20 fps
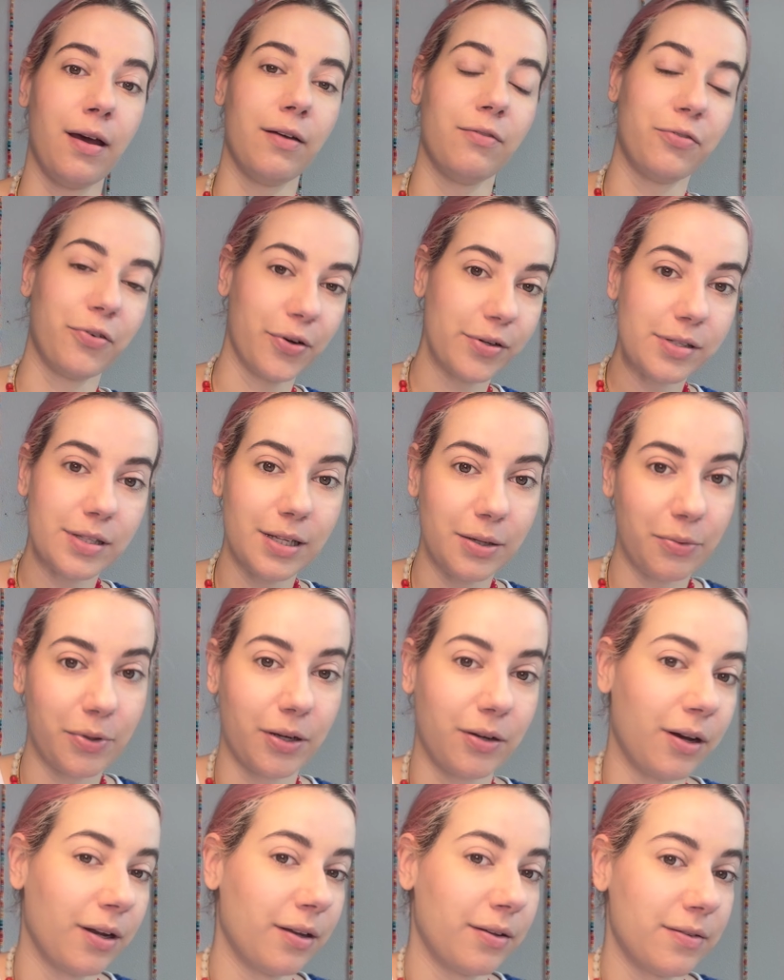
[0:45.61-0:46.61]
Firstly, we're
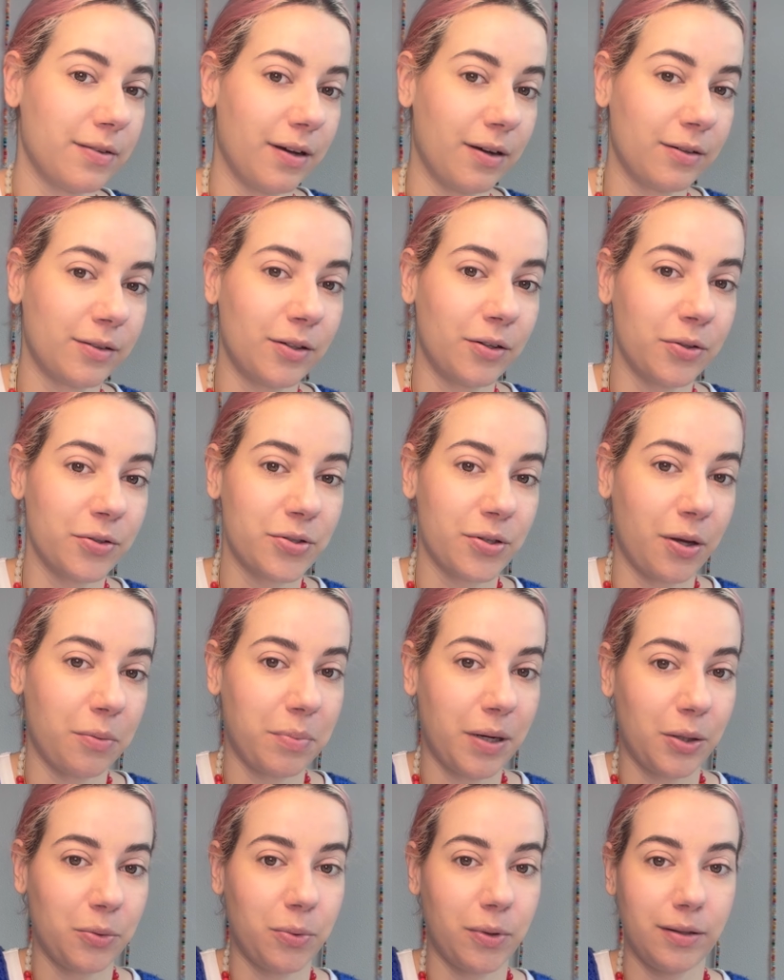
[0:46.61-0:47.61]
going to talk also
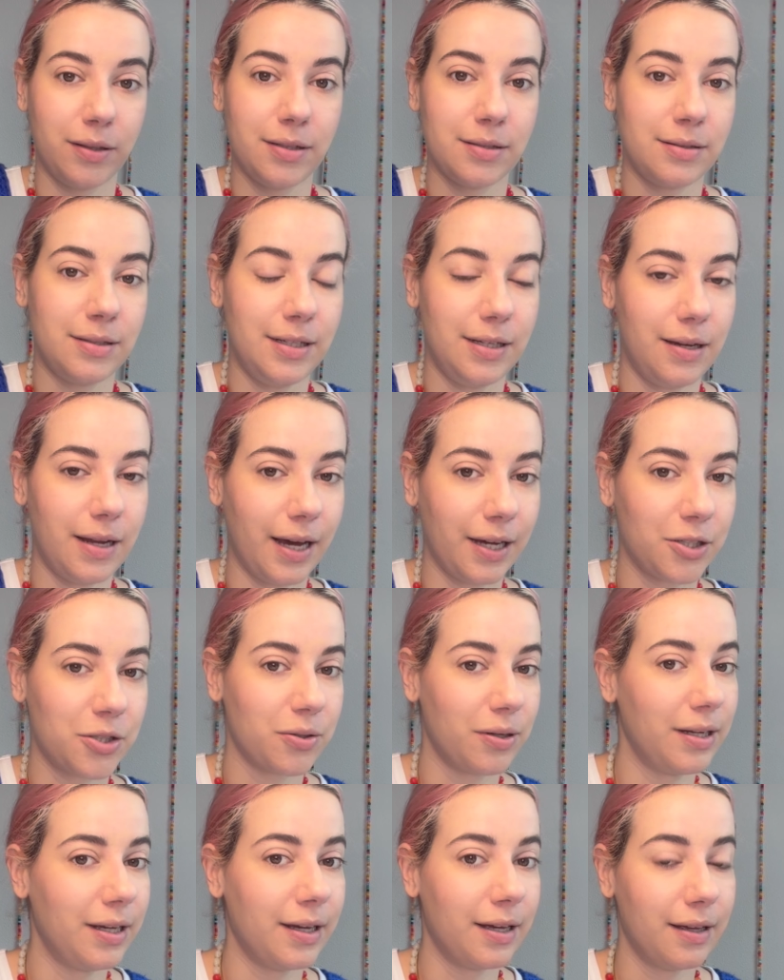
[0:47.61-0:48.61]
about what this need
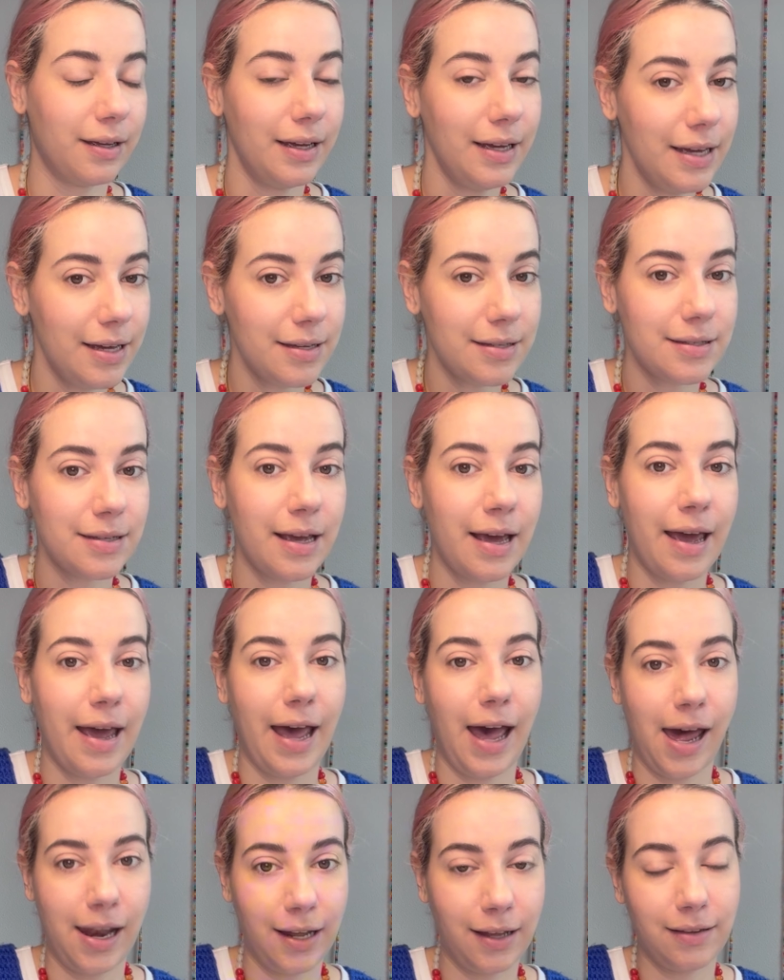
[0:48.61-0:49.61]
actually is.
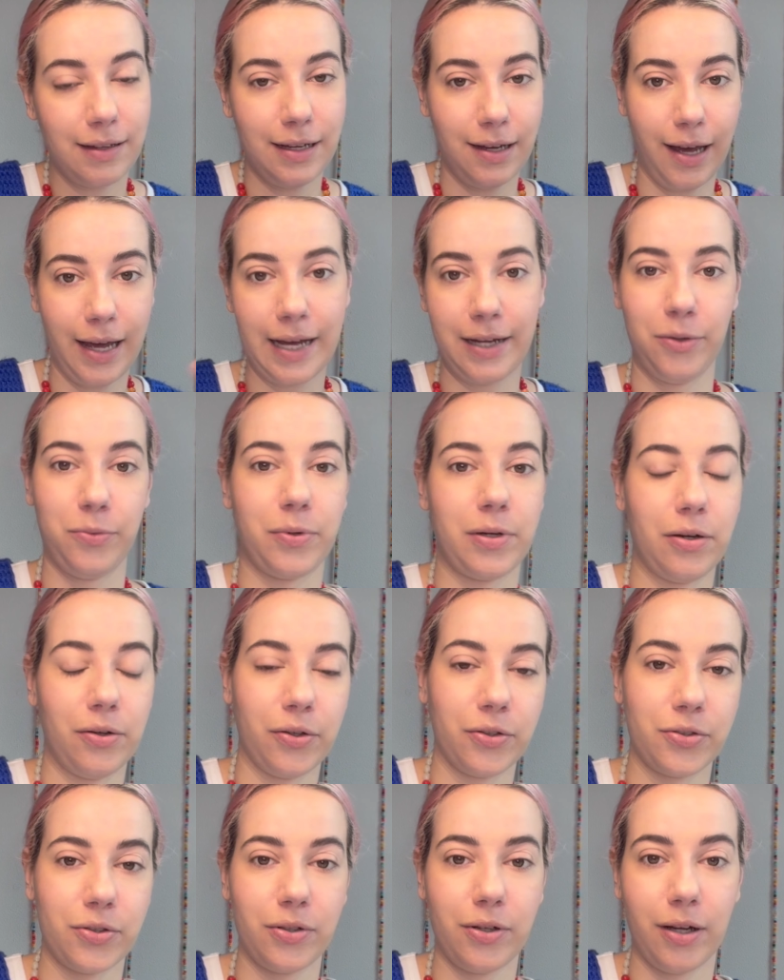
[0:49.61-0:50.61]
And at the end, we're
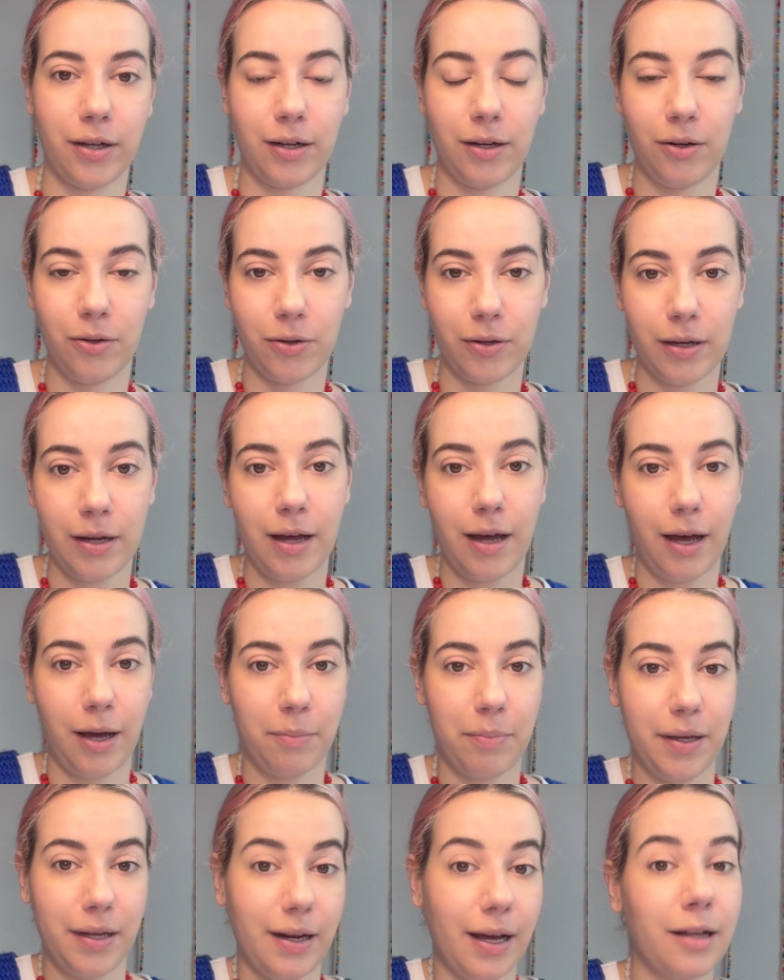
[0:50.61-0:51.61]
also going to look a
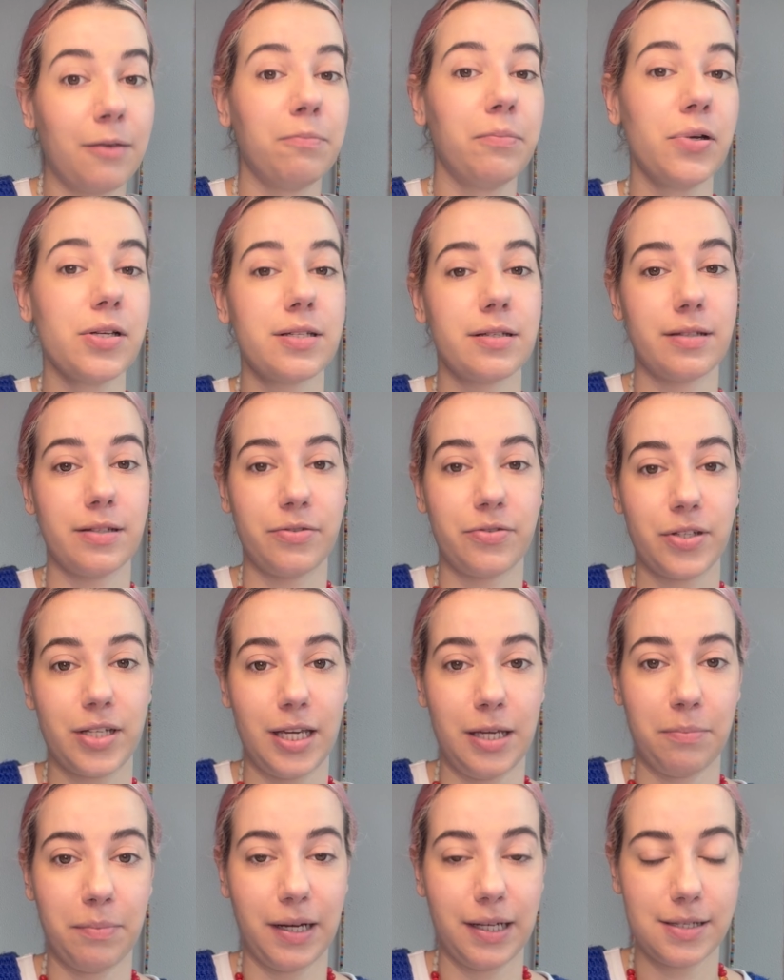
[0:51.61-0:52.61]
bit at positive
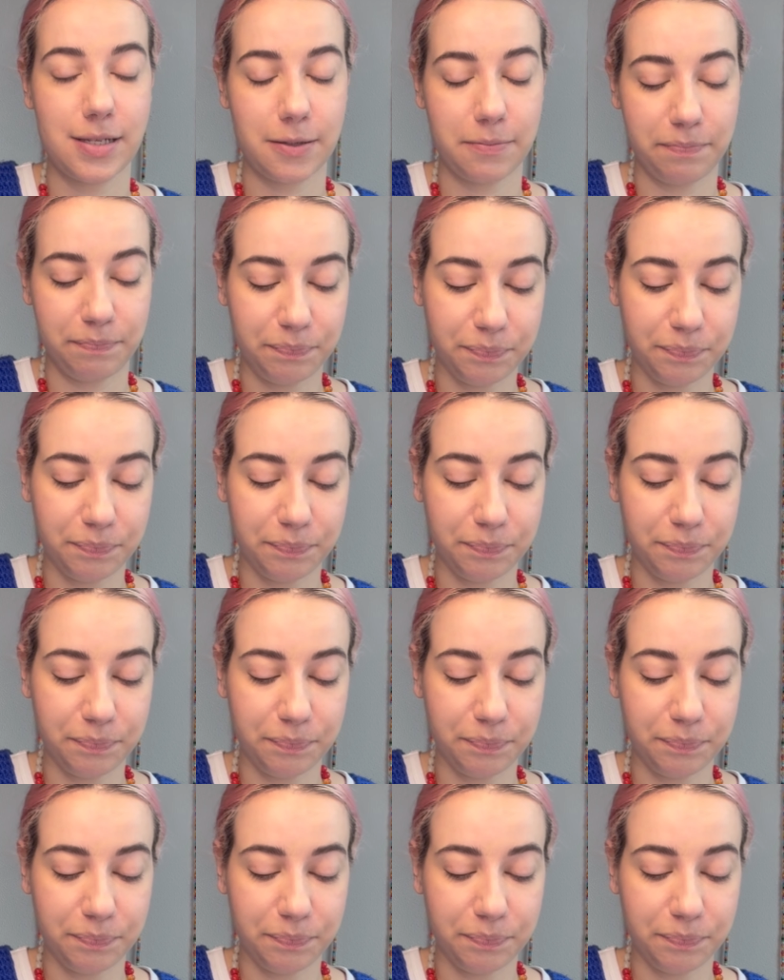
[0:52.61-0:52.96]
schemas.